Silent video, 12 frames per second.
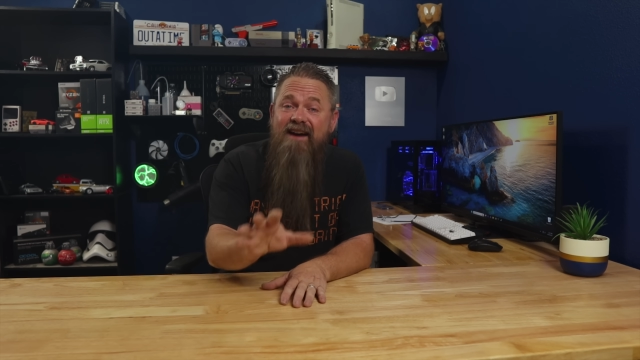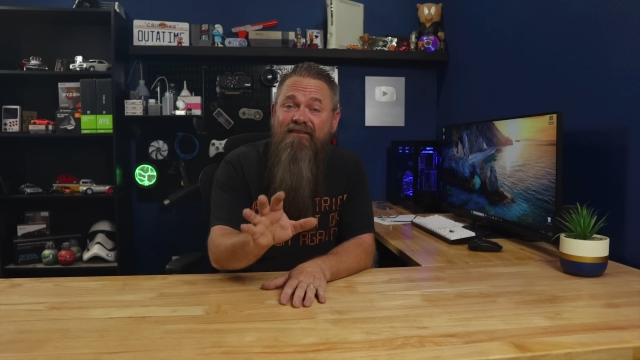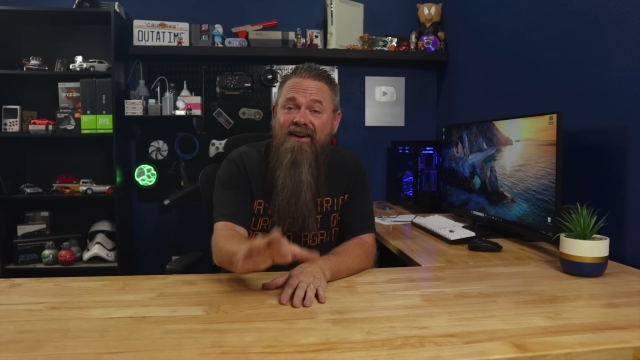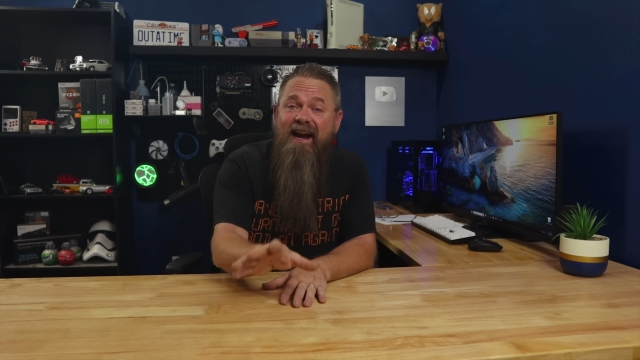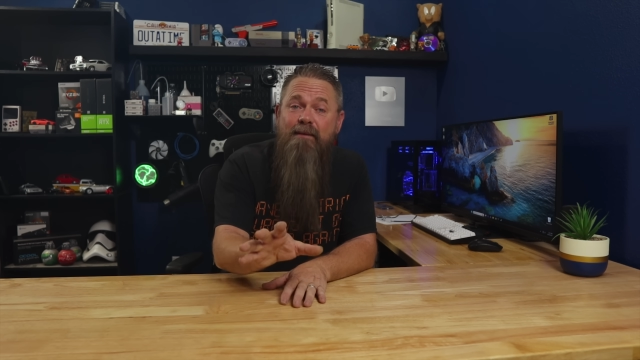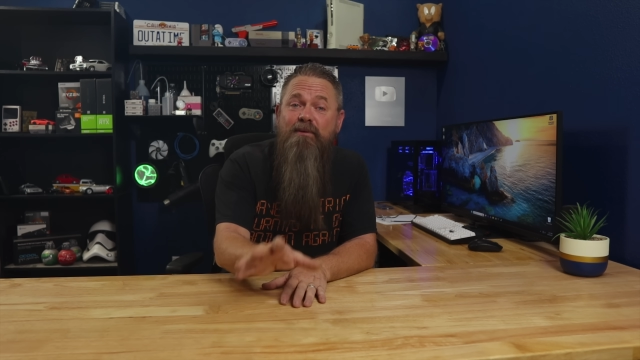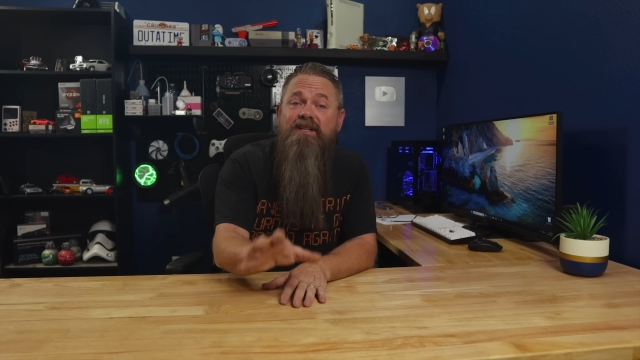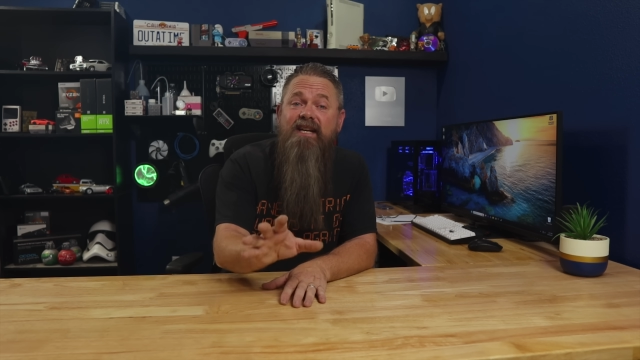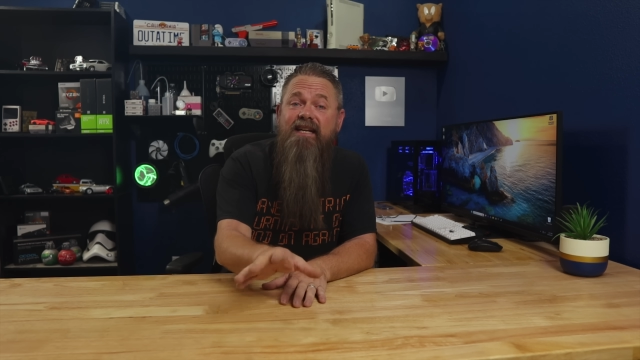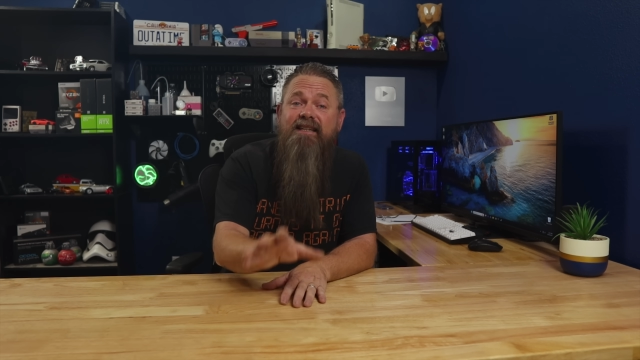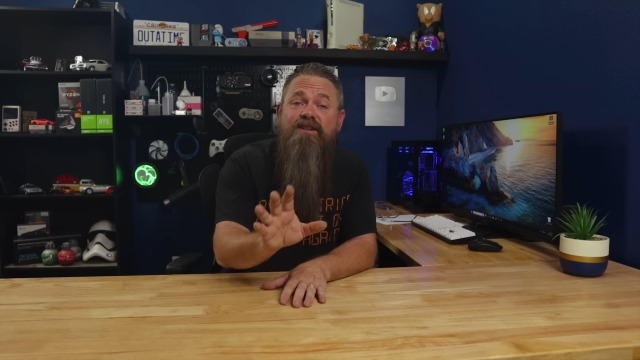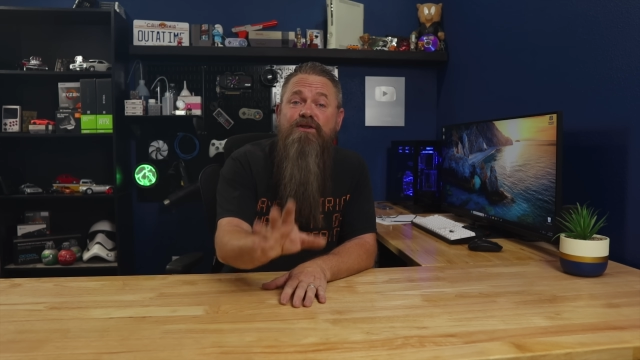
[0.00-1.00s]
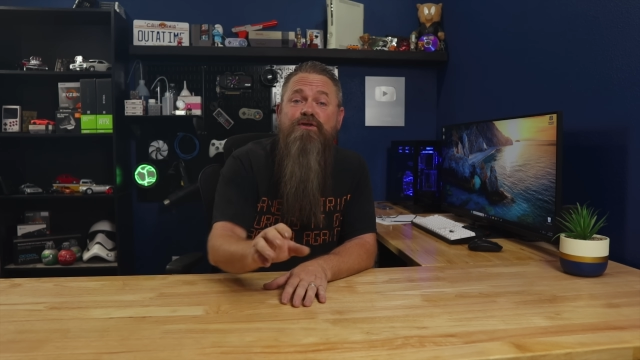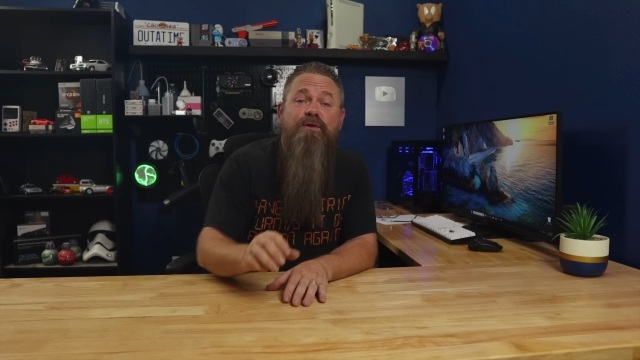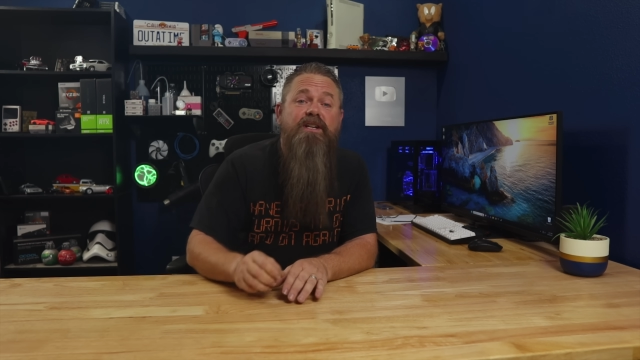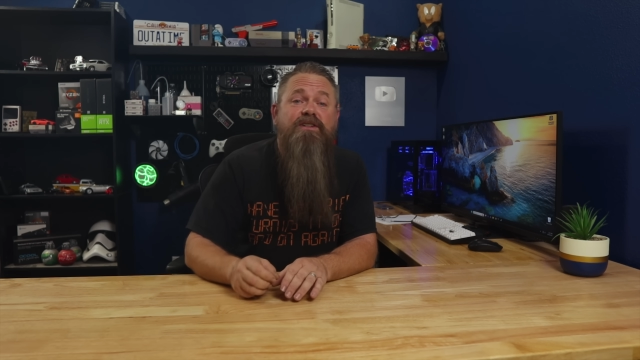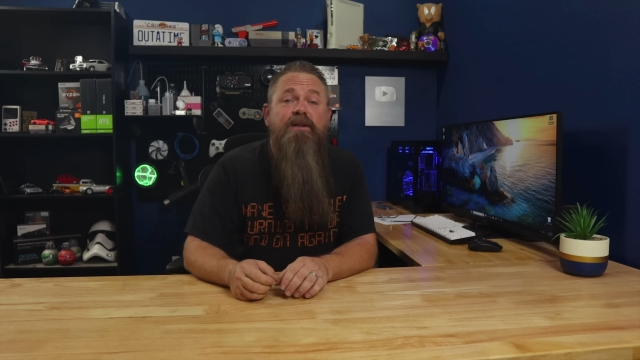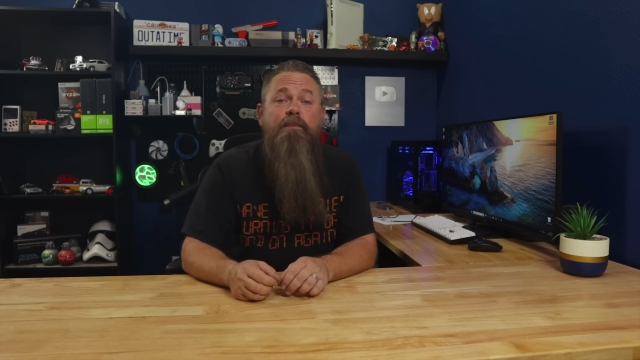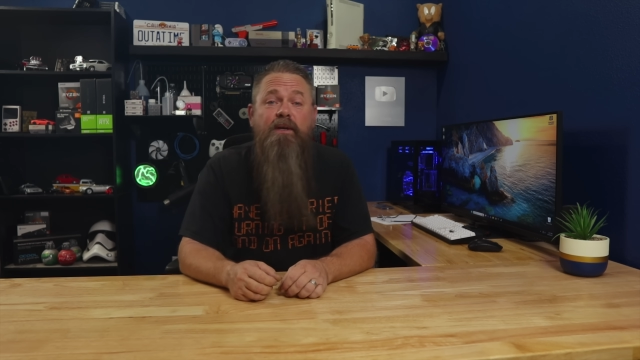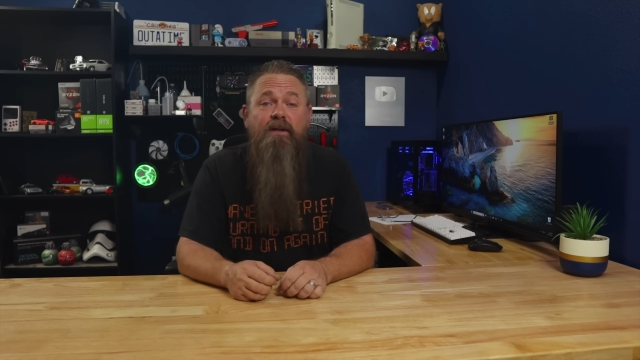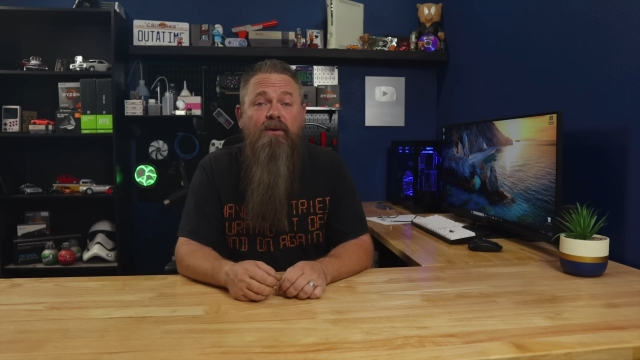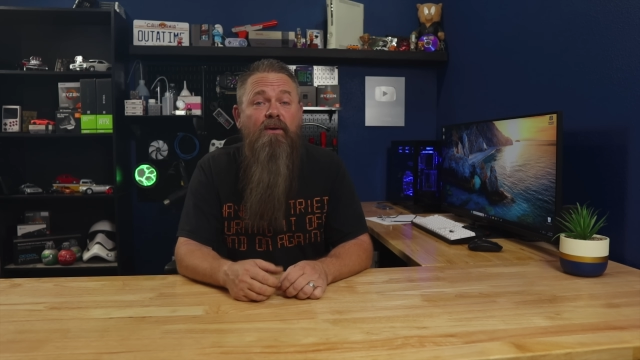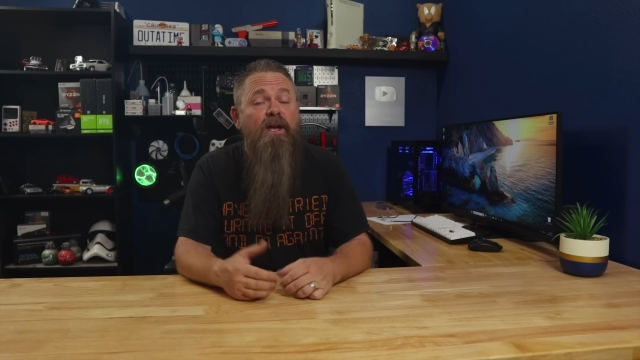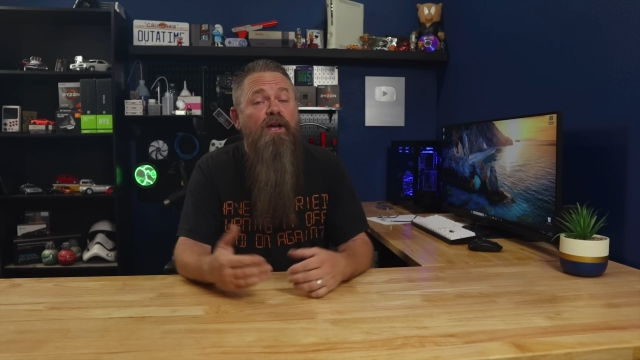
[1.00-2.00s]
never able to get the discrete
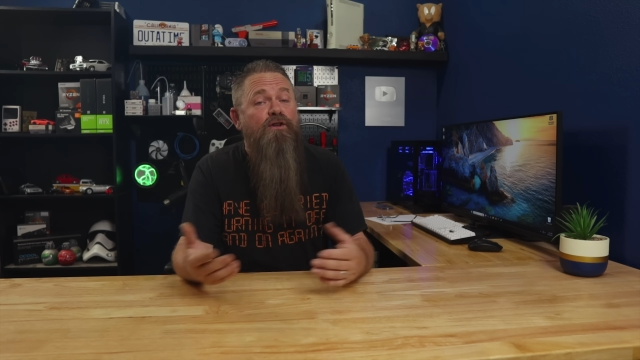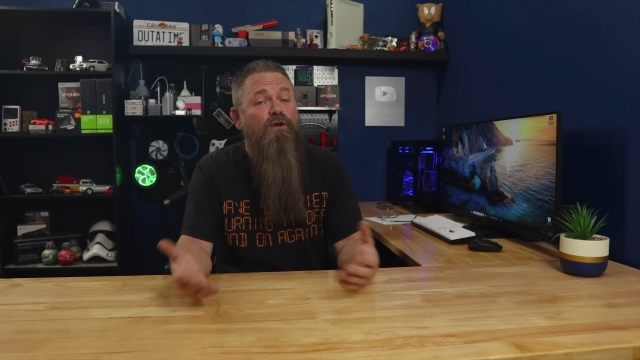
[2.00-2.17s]
GPU